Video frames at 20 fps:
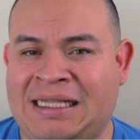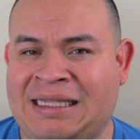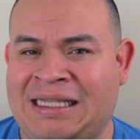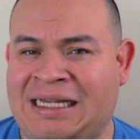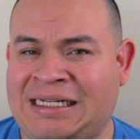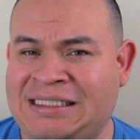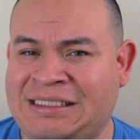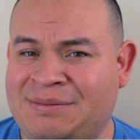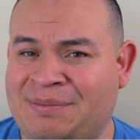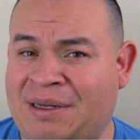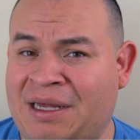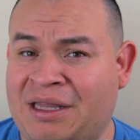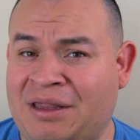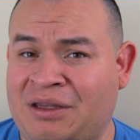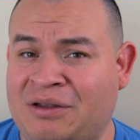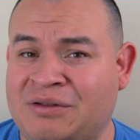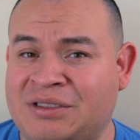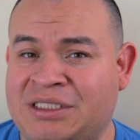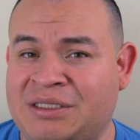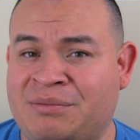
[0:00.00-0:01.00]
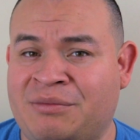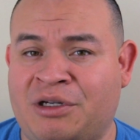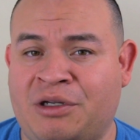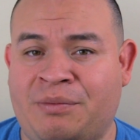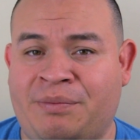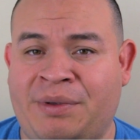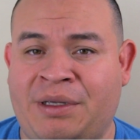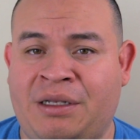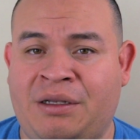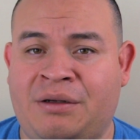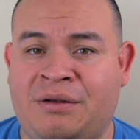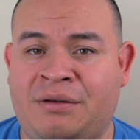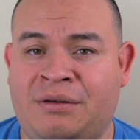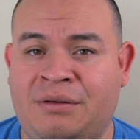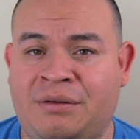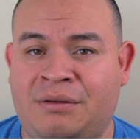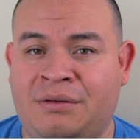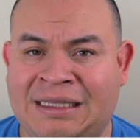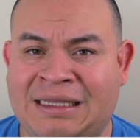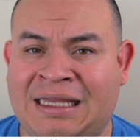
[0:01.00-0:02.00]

That is bad news in my opinion.